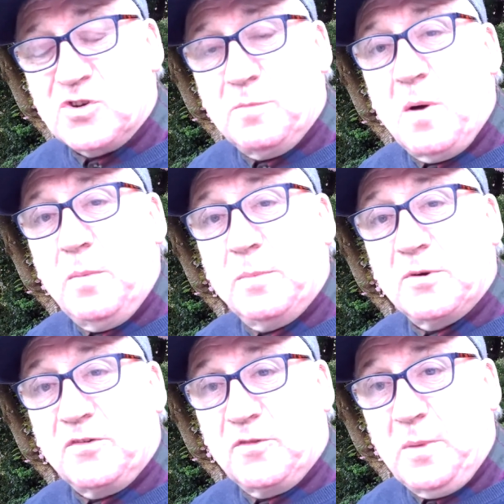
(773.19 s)
on Public
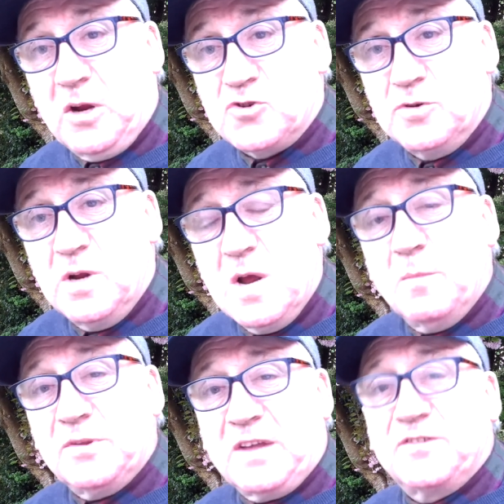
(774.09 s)
Participation.
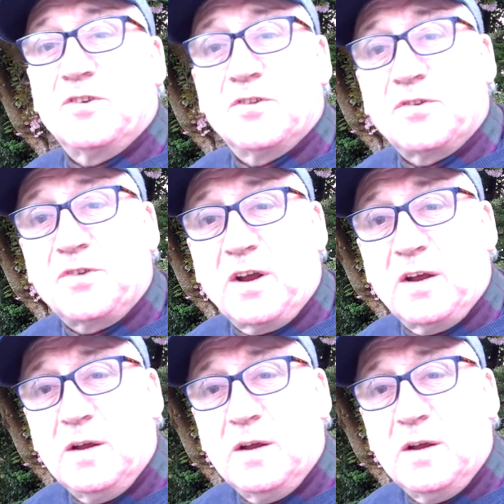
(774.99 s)
But that's another day.